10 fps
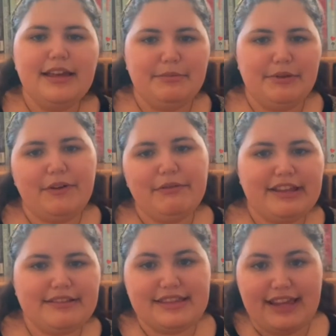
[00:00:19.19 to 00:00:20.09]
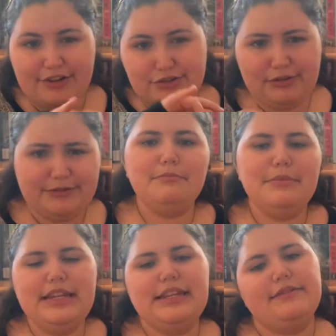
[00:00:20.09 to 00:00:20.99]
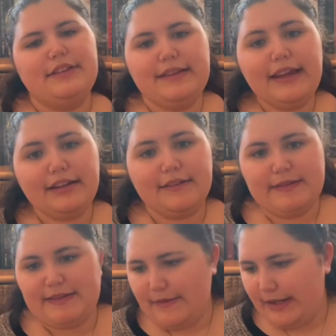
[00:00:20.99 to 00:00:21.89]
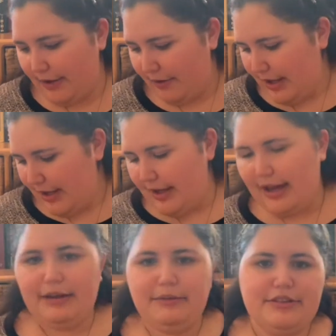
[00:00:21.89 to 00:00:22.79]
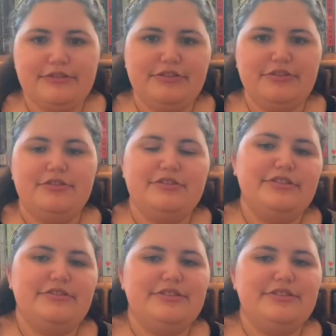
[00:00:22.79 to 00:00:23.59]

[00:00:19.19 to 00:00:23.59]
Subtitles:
Before we get to the actual meaning of the title of this video, I wanted to introduce a new